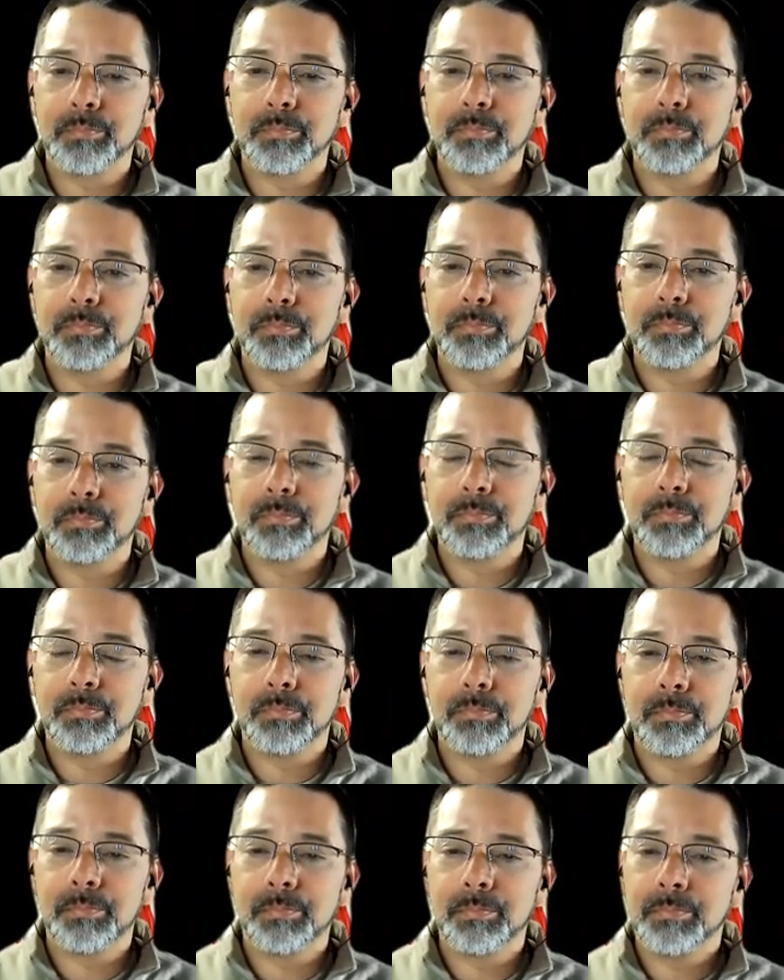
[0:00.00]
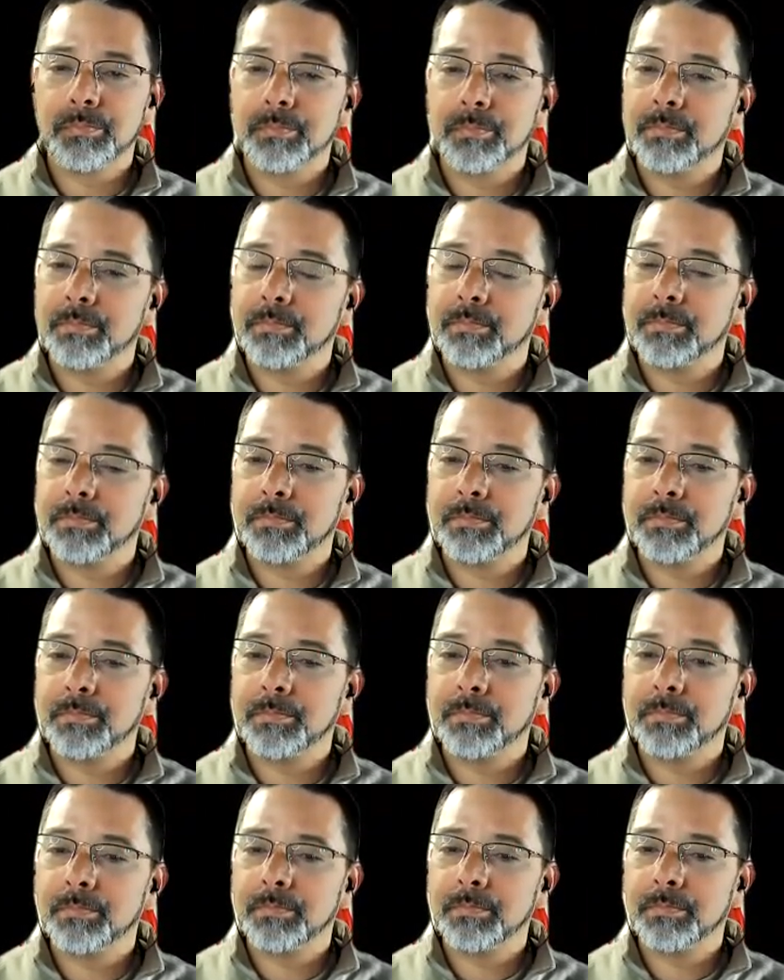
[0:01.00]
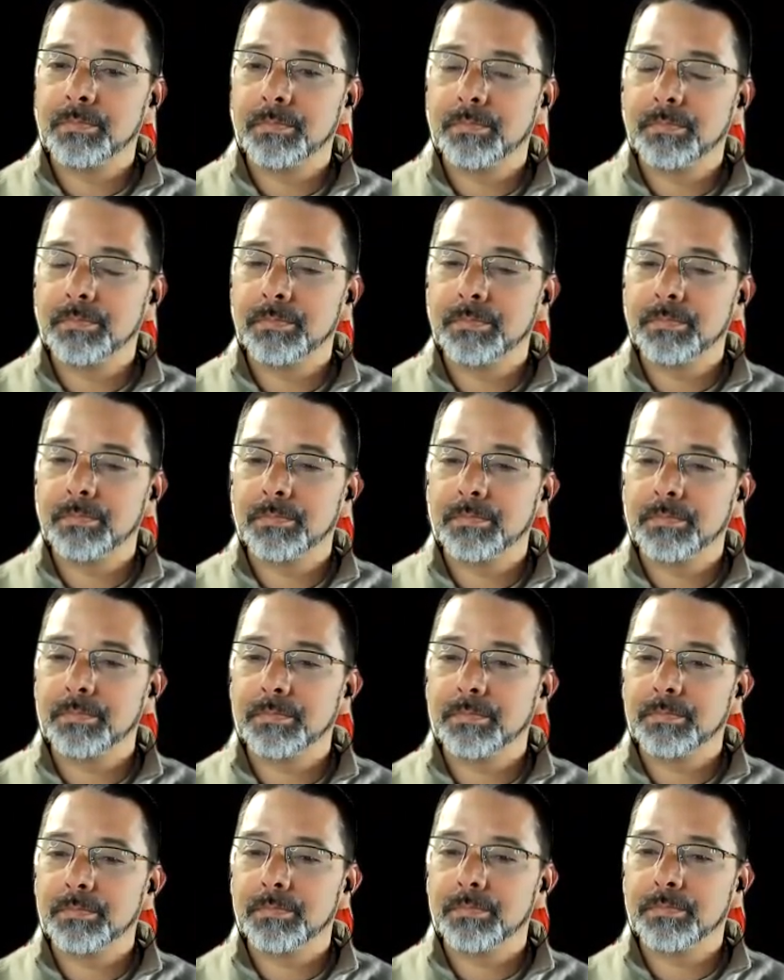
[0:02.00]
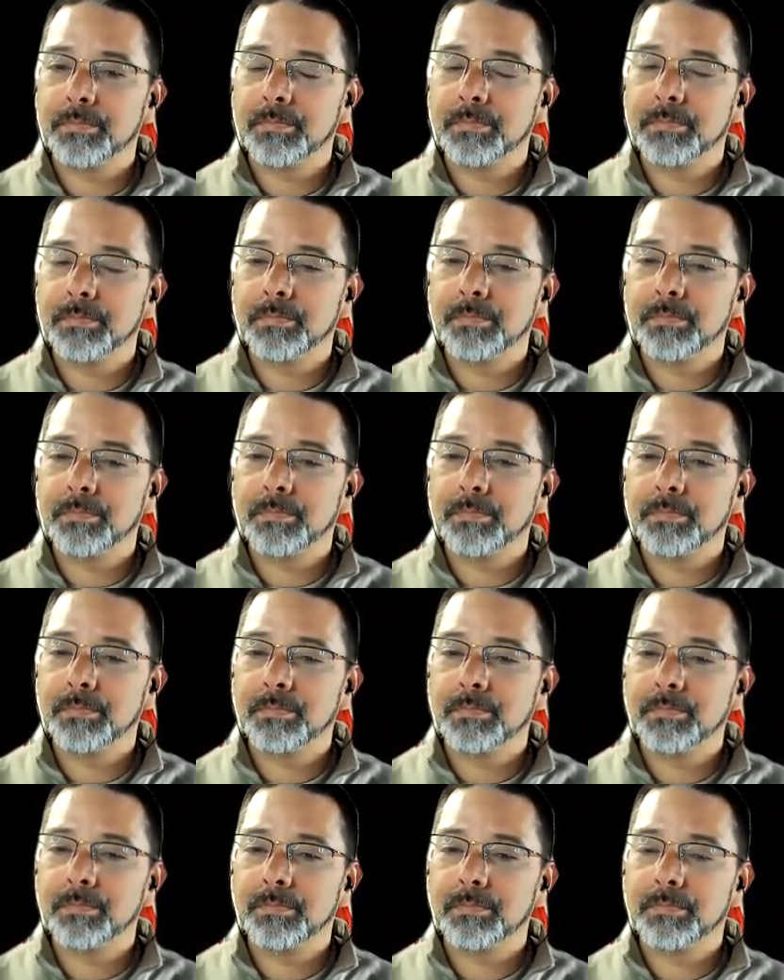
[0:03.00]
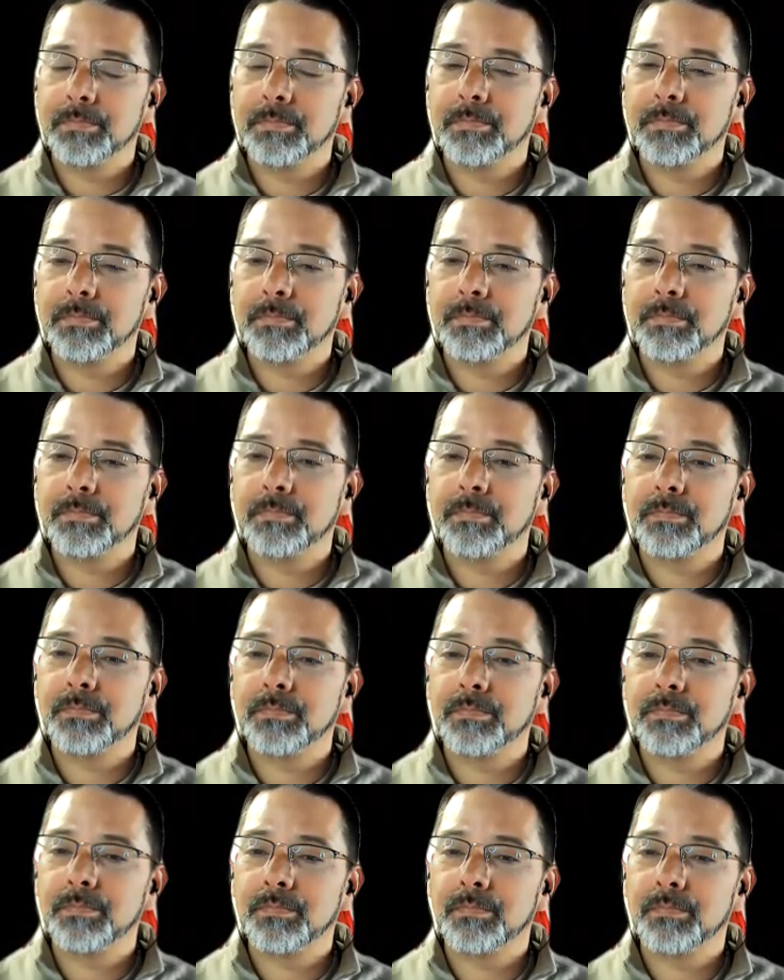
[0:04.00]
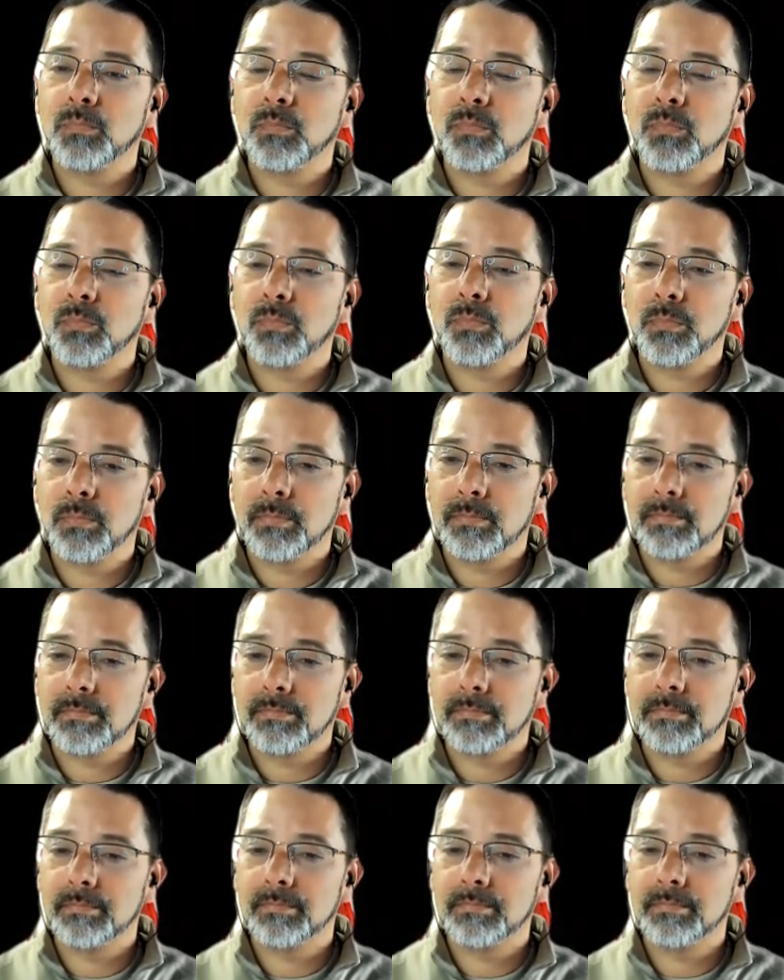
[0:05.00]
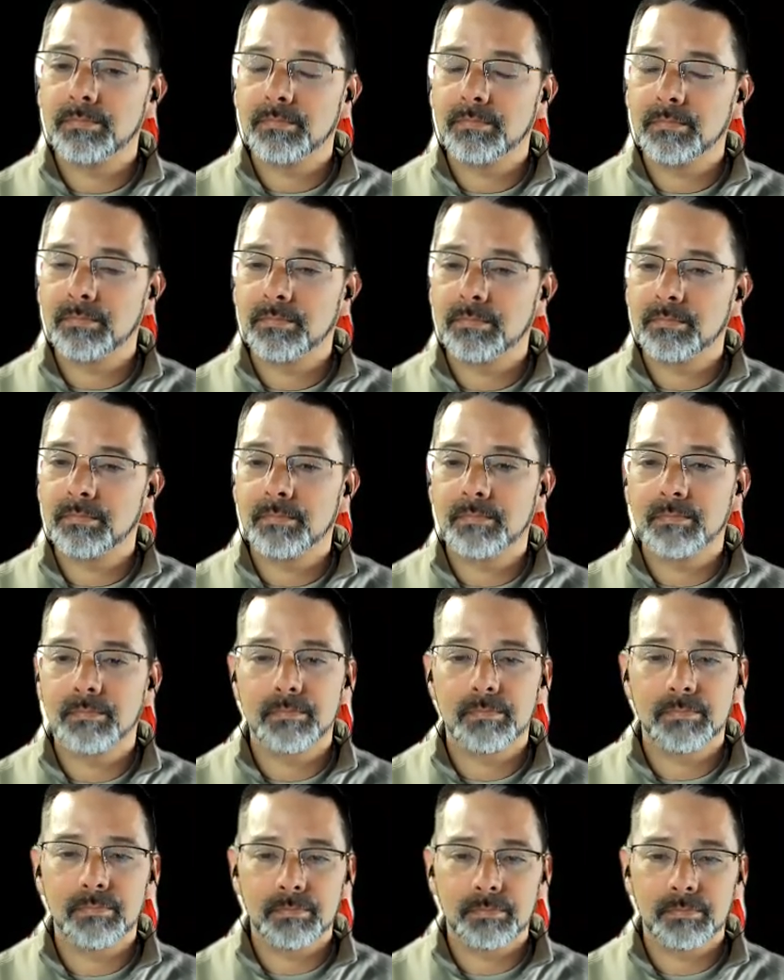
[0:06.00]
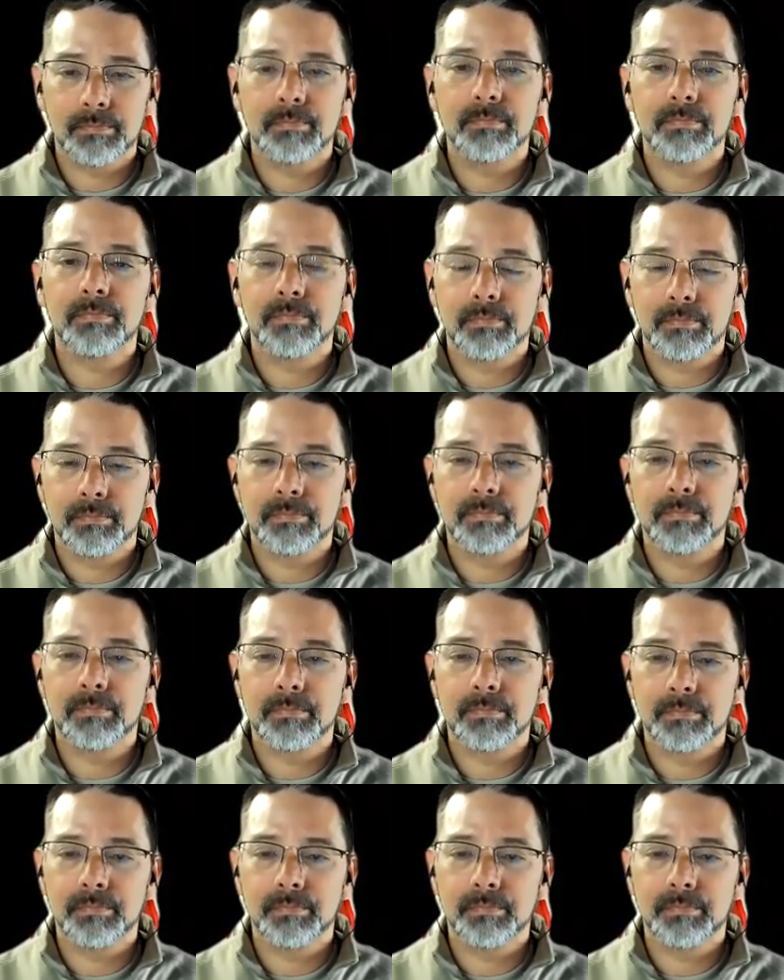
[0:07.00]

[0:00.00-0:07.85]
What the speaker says: [no speech]